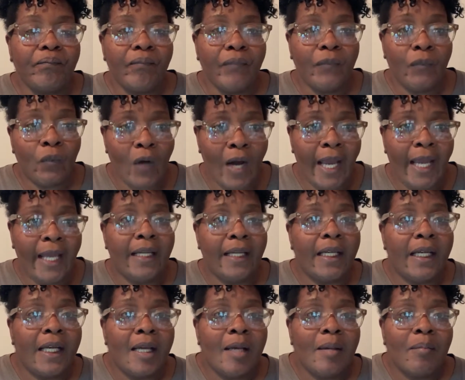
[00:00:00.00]
right.
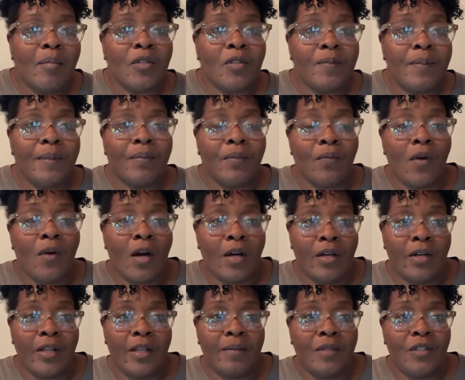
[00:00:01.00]
Most people
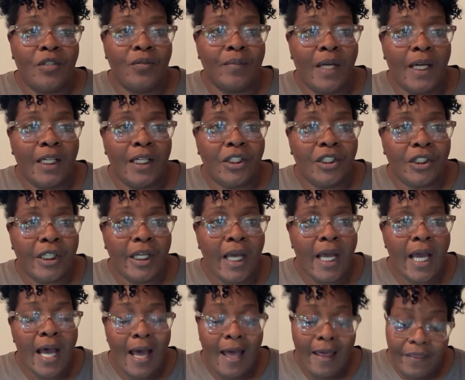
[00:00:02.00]
water them too much.
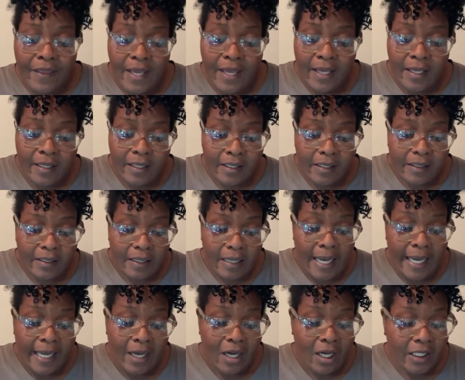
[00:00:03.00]
I think
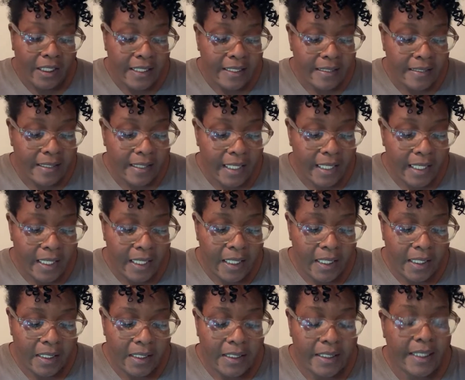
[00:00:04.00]
I
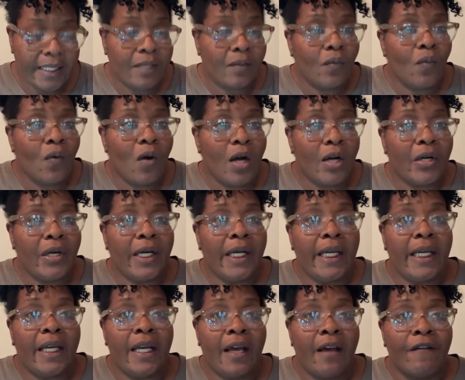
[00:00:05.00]
honestly didn't water it
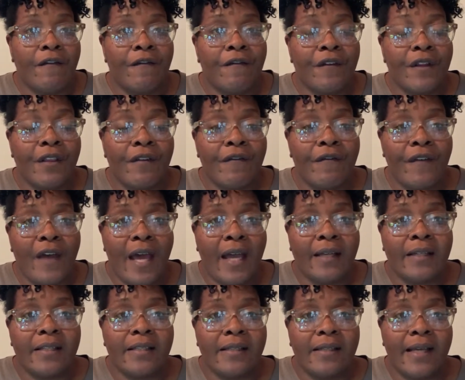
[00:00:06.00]
enough for the
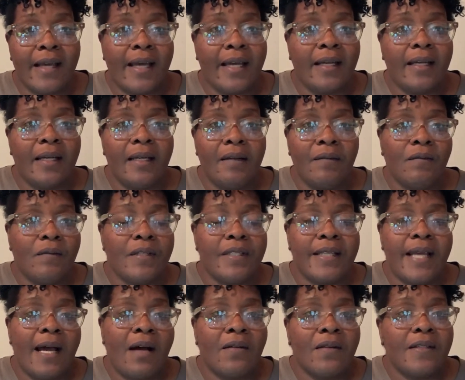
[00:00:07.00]
fact that it
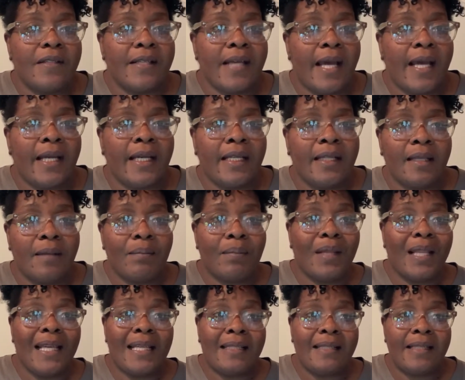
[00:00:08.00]
was outside in the
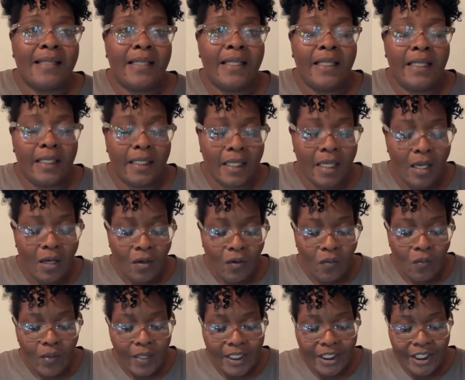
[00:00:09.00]
blazing heat,
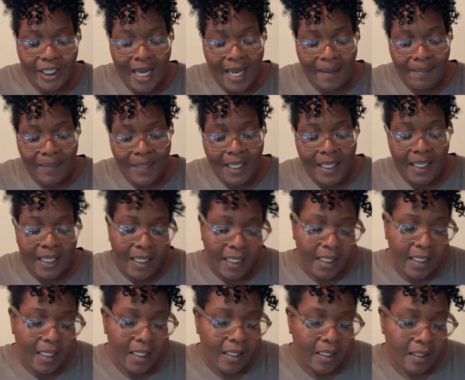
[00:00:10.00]
which I
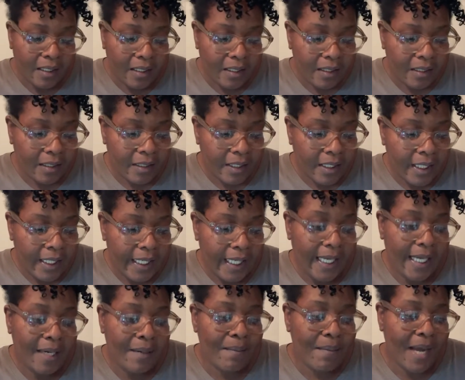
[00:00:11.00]
mean,
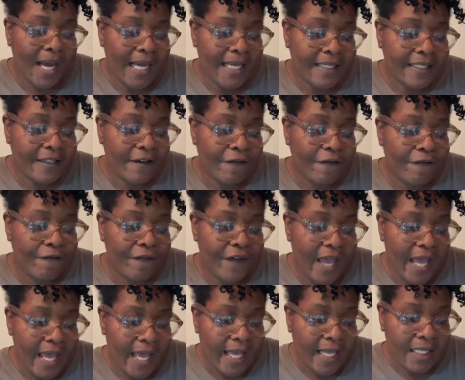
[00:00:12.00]
in my
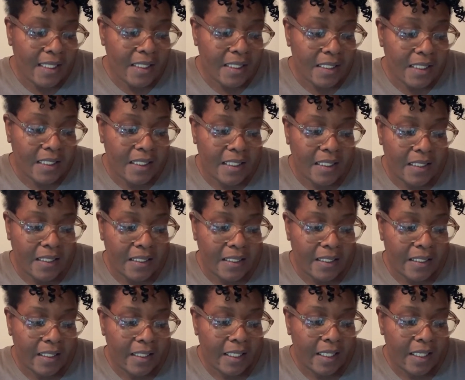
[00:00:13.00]
defense,